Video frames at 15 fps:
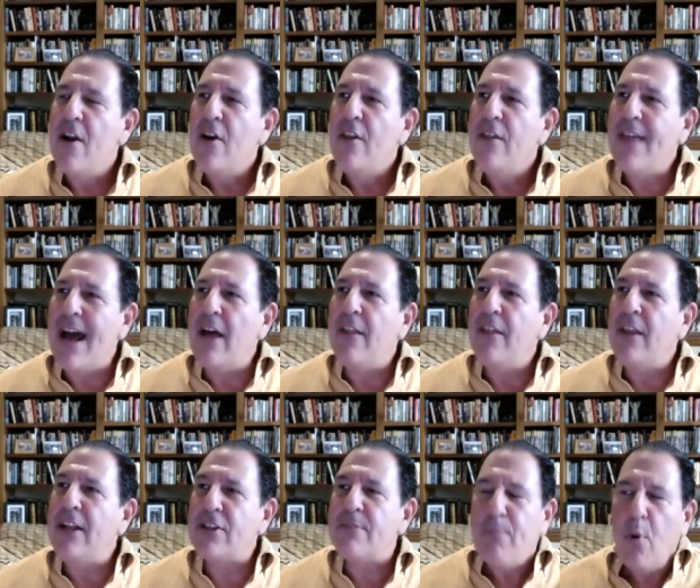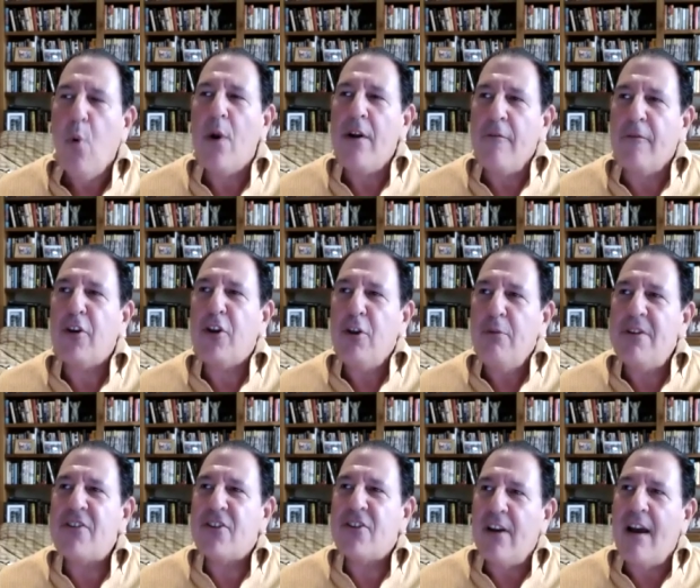that it's important for
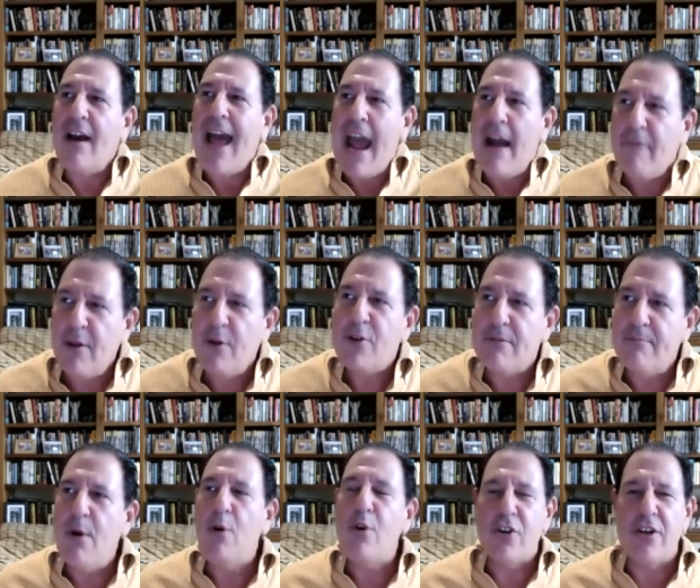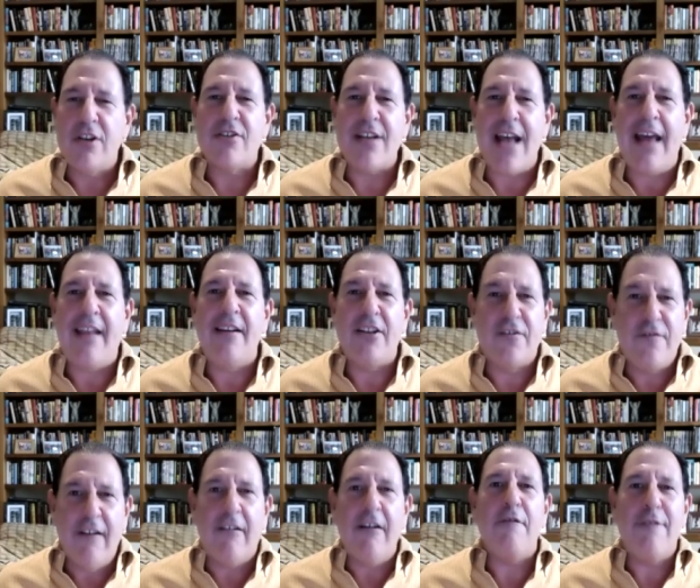humans to have those emotions and it's
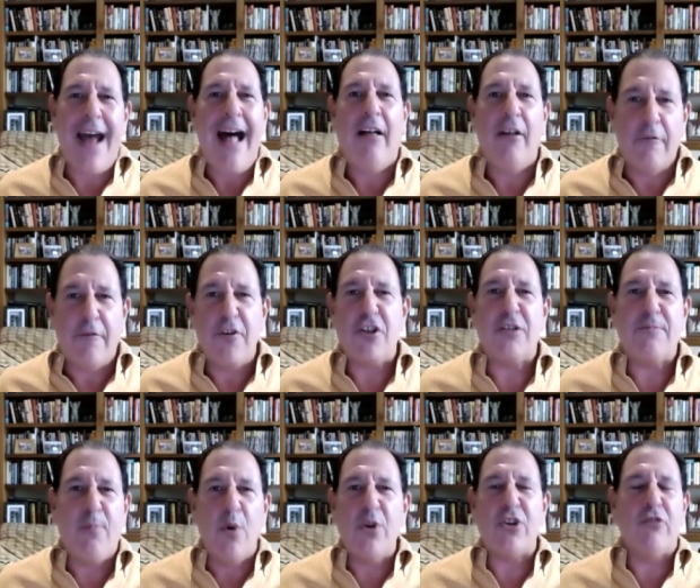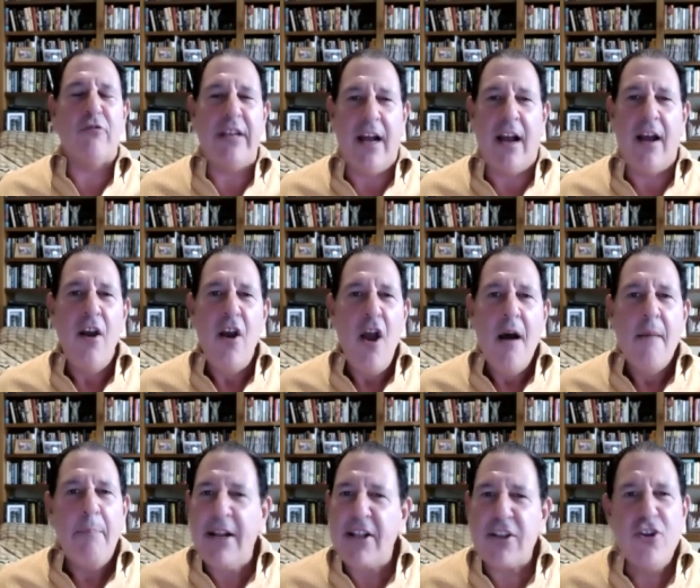very valid for the sports arena
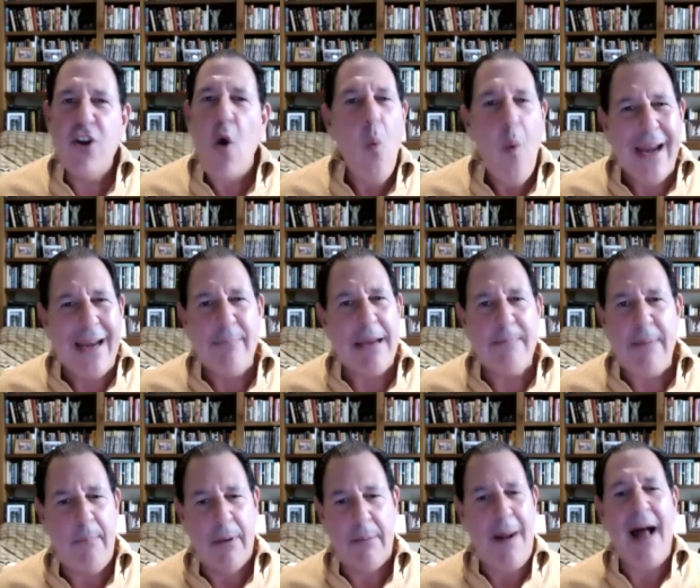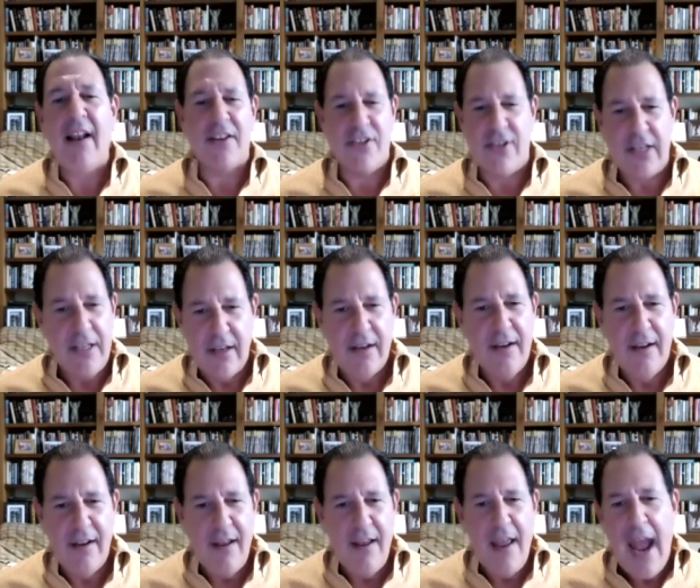but it's no way to make public policy
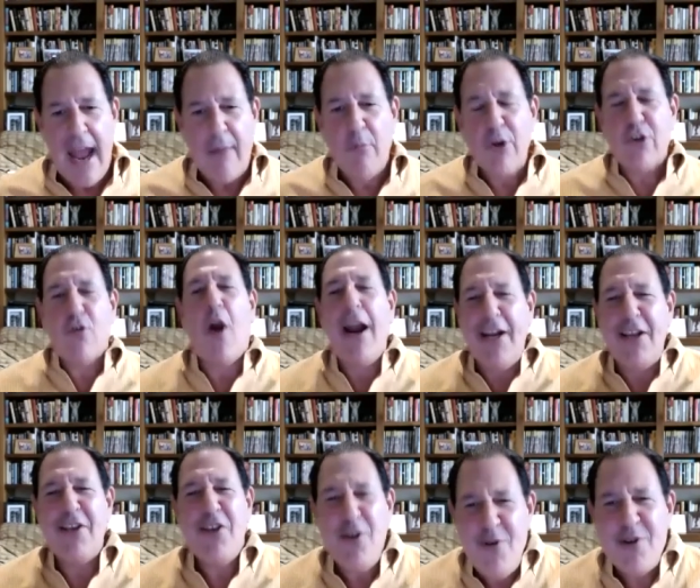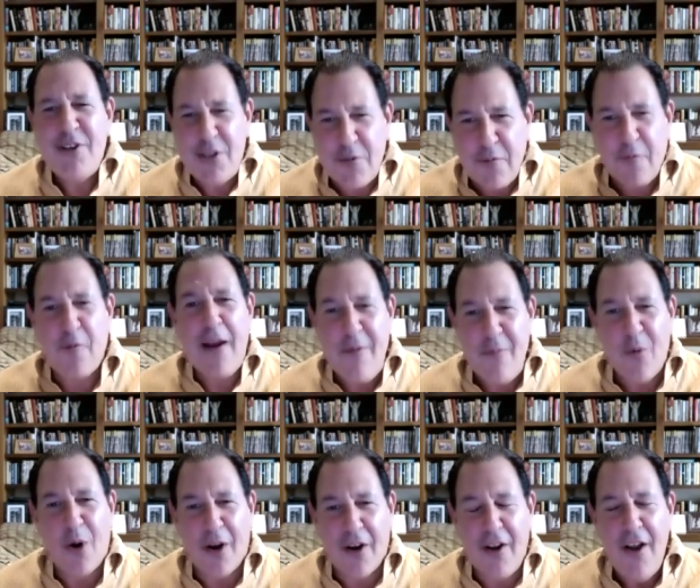and we're trying to use this
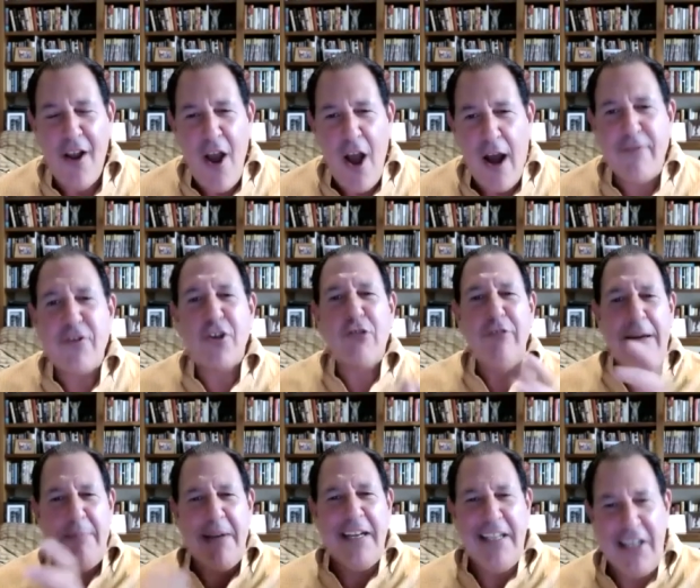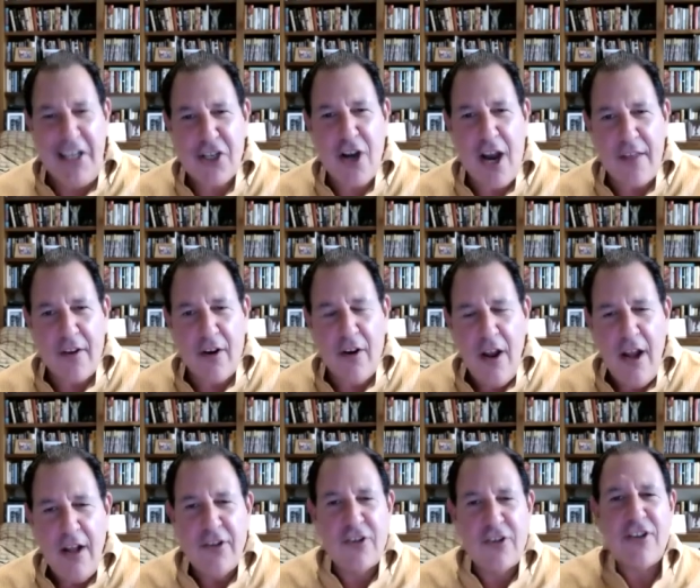framework of screaming at each other
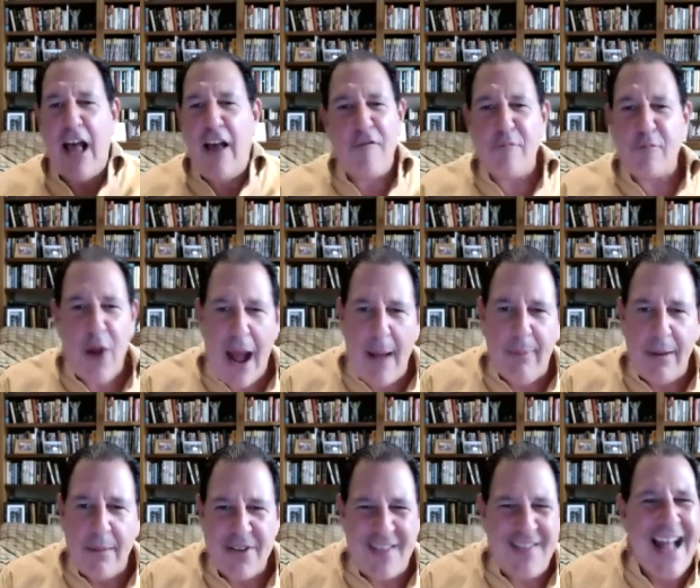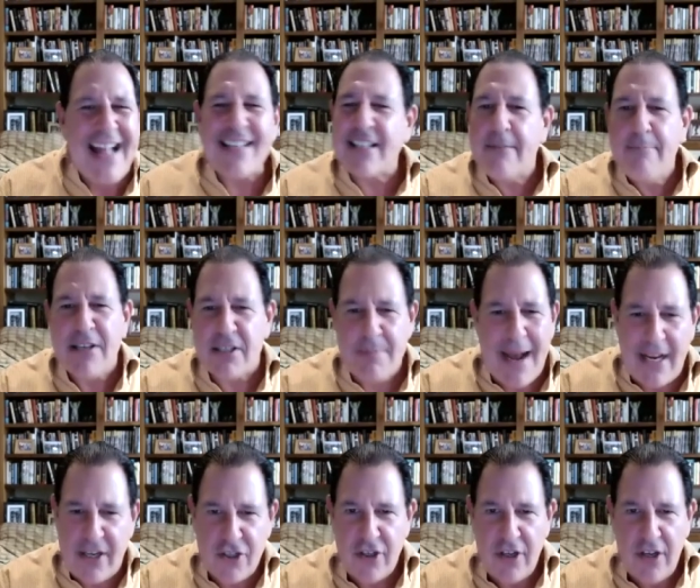to solve problems. And that's the mismatch.